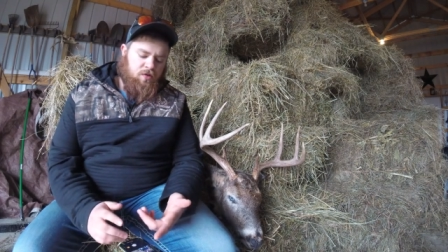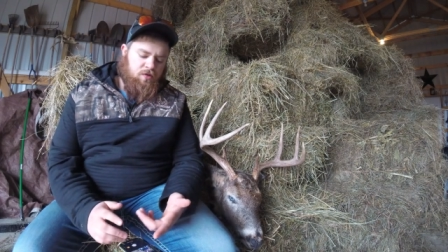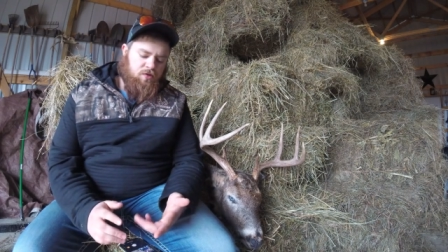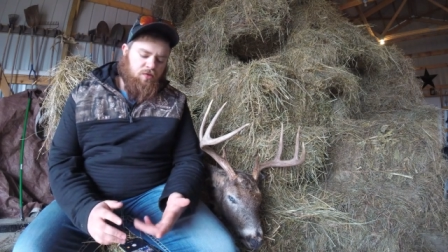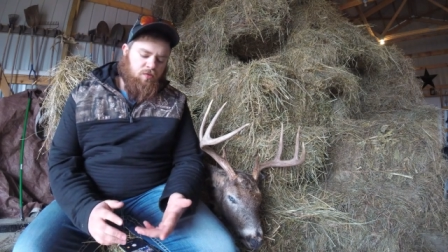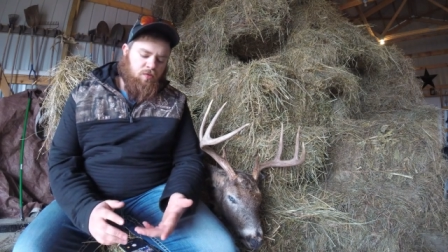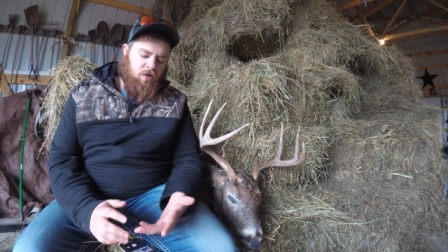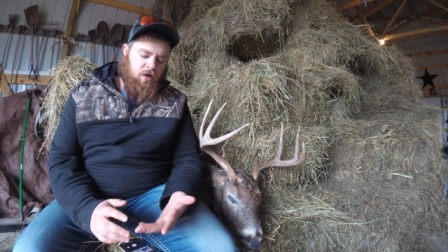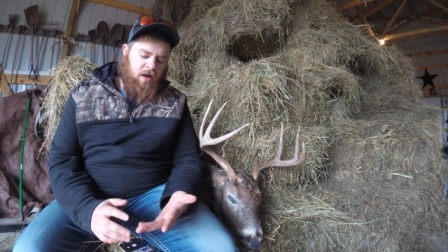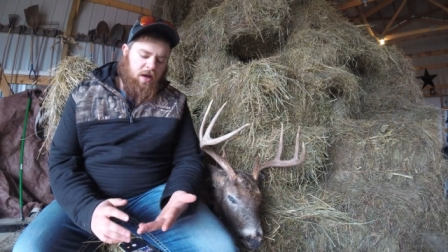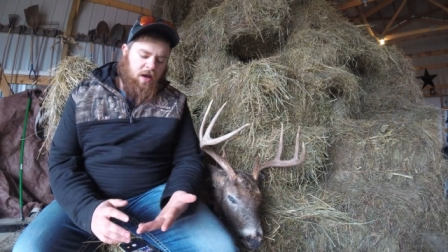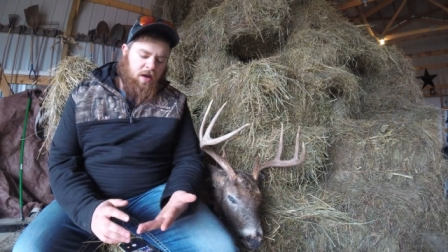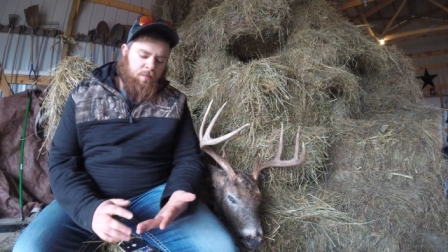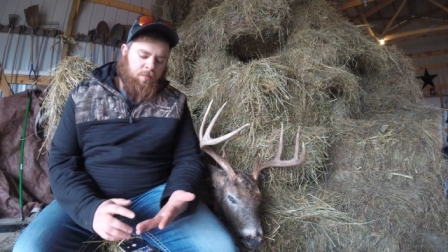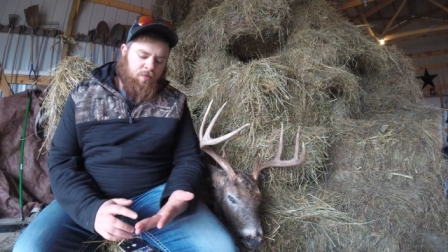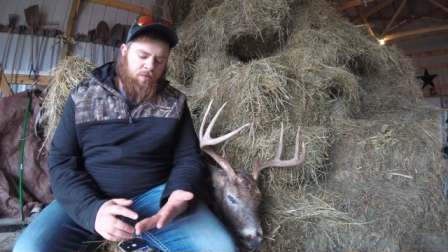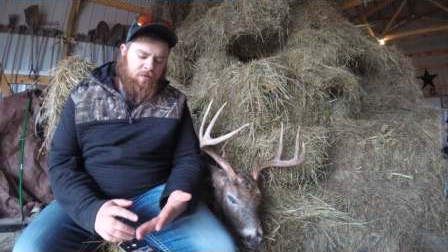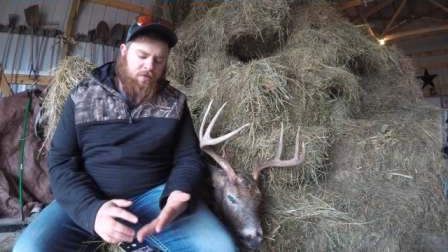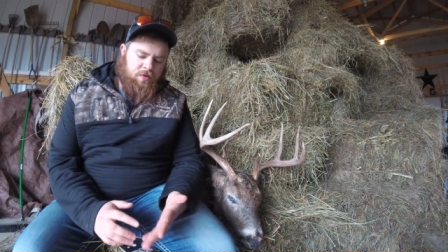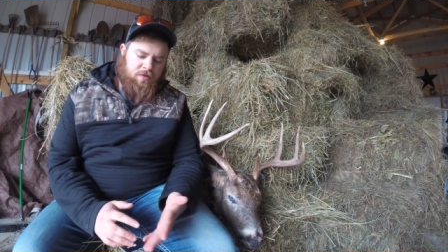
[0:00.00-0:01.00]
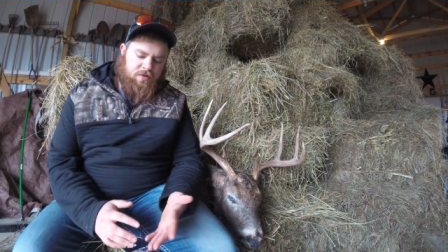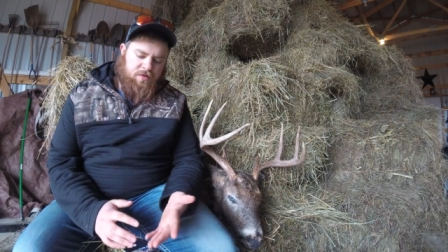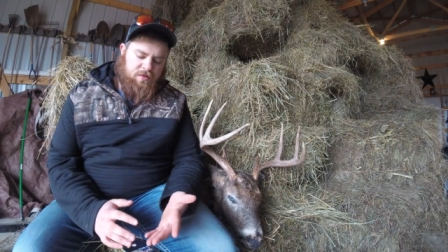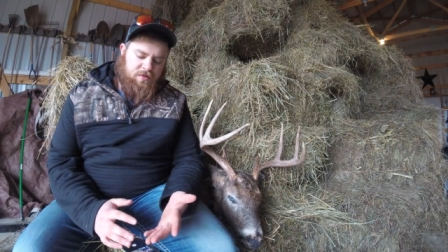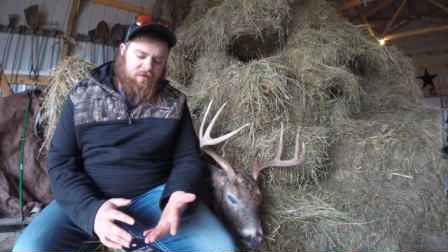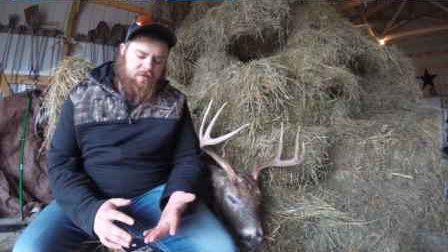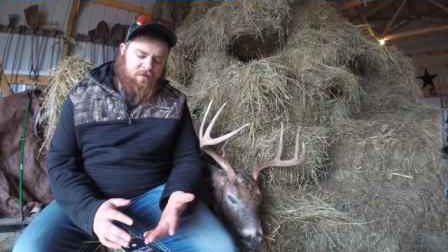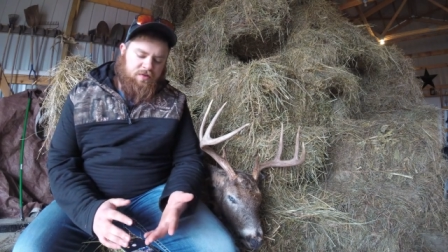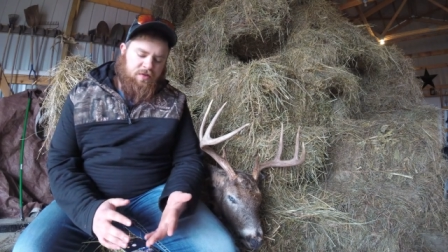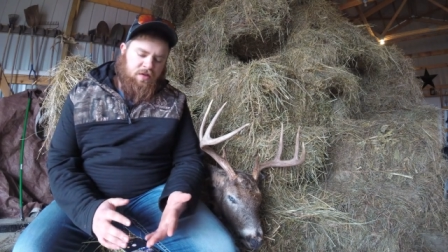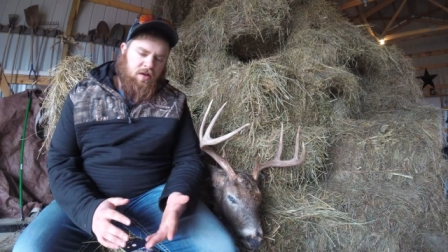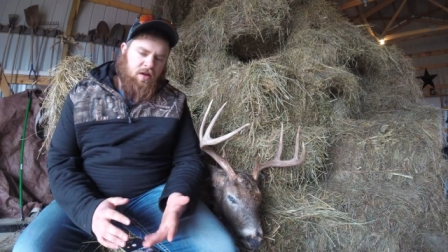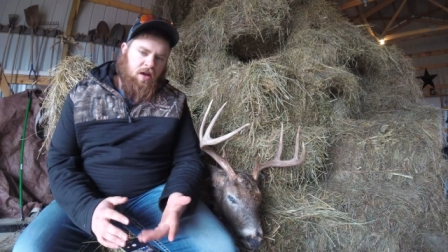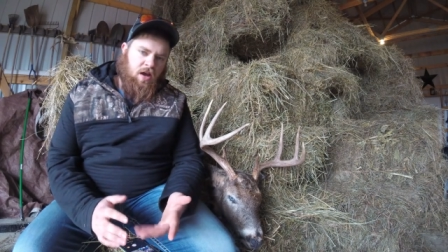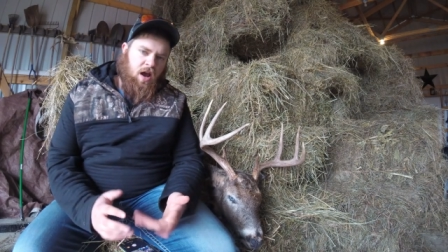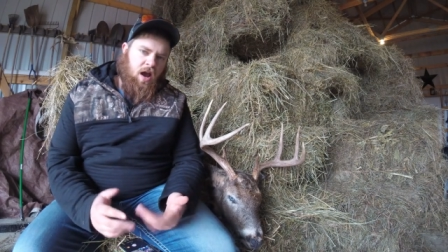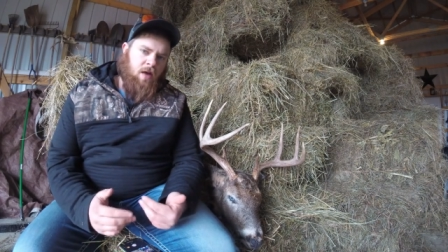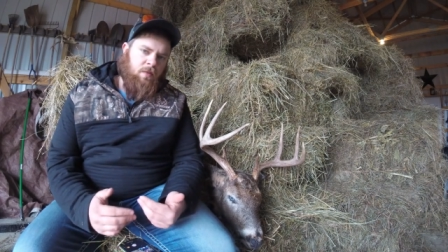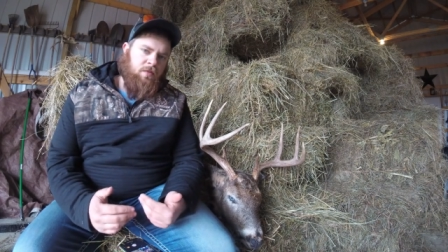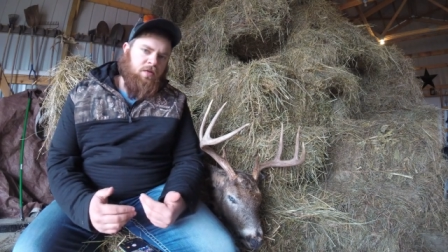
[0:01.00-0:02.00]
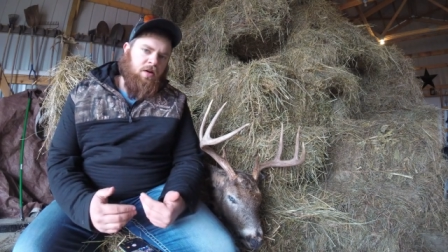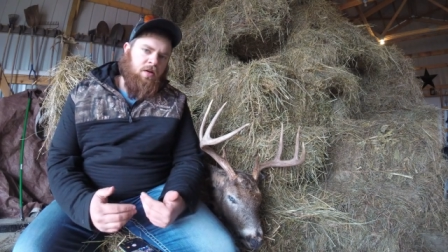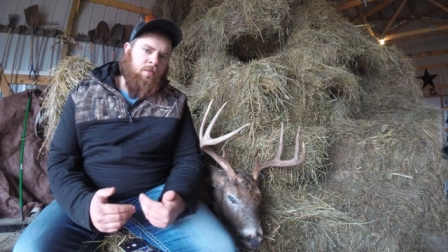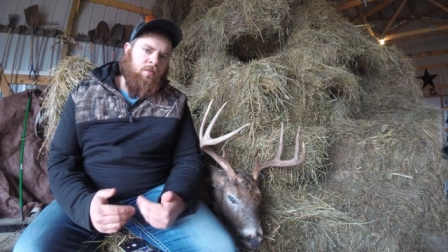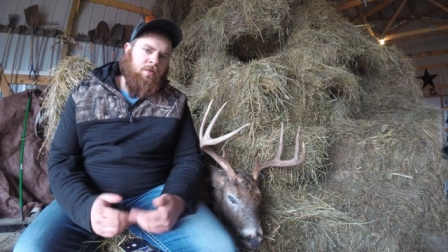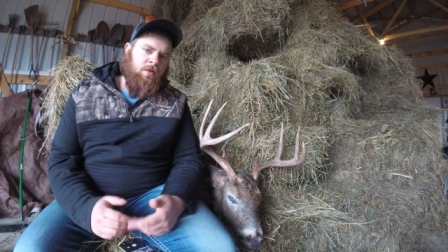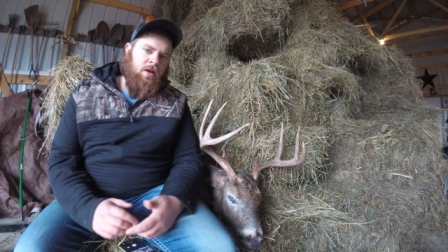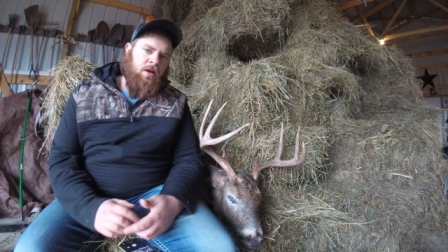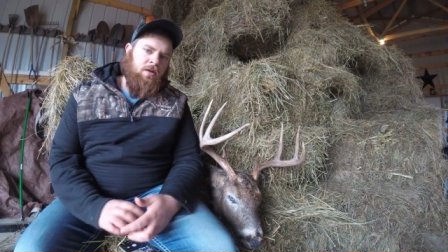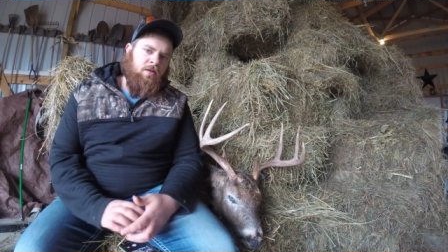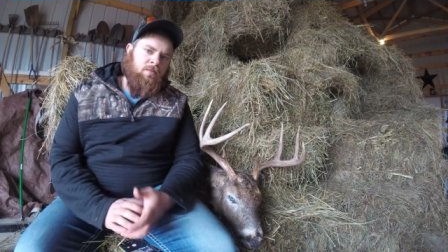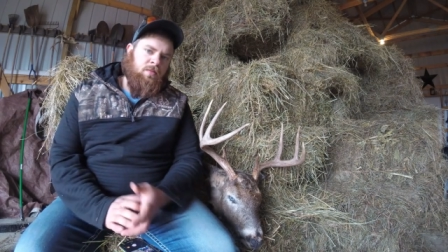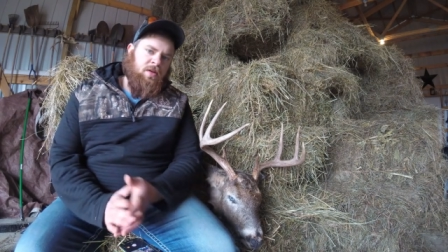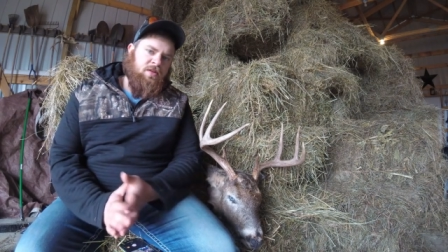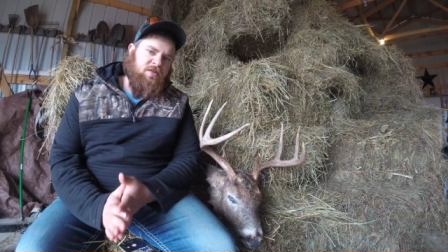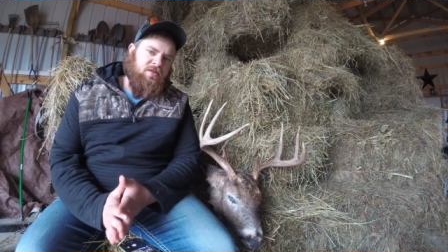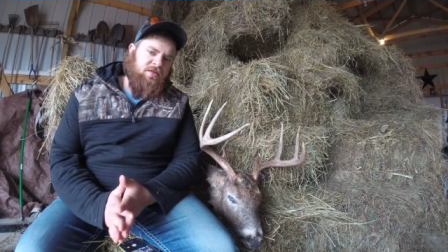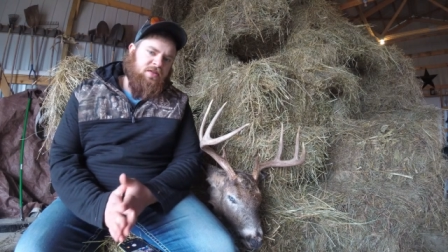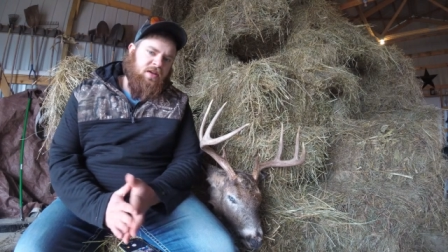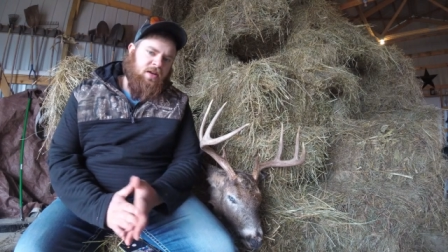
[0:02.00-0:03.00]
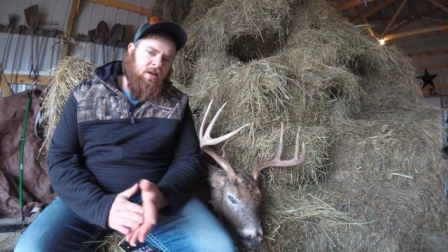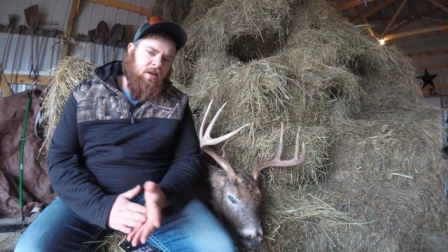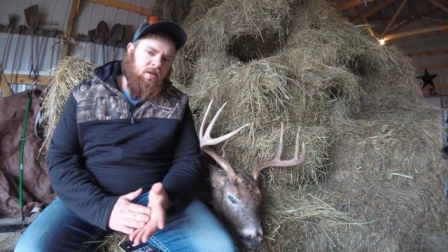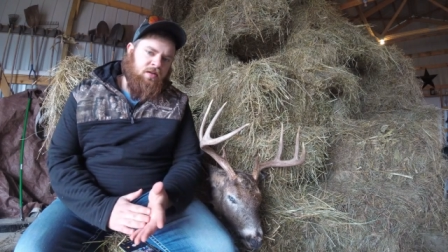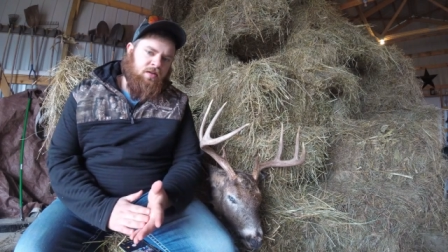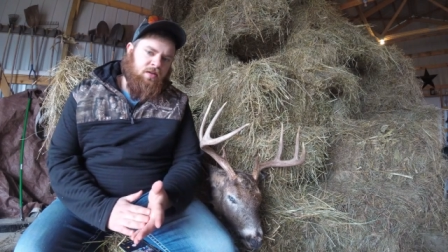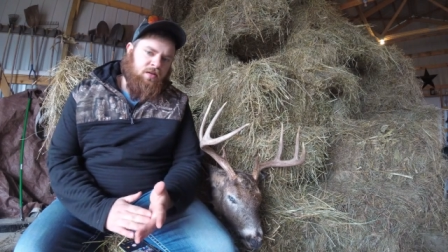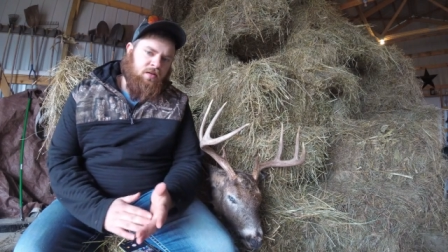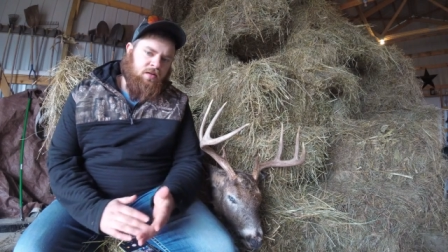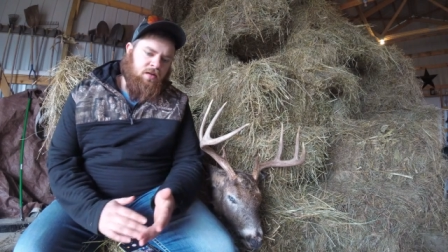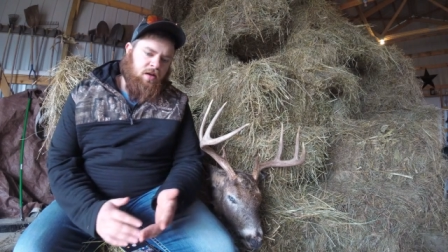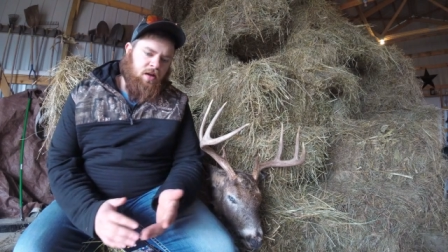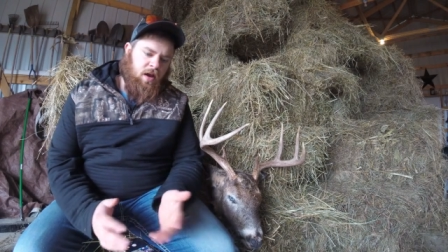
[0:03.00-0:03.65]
So what happened is, is I'm coming out of my stand.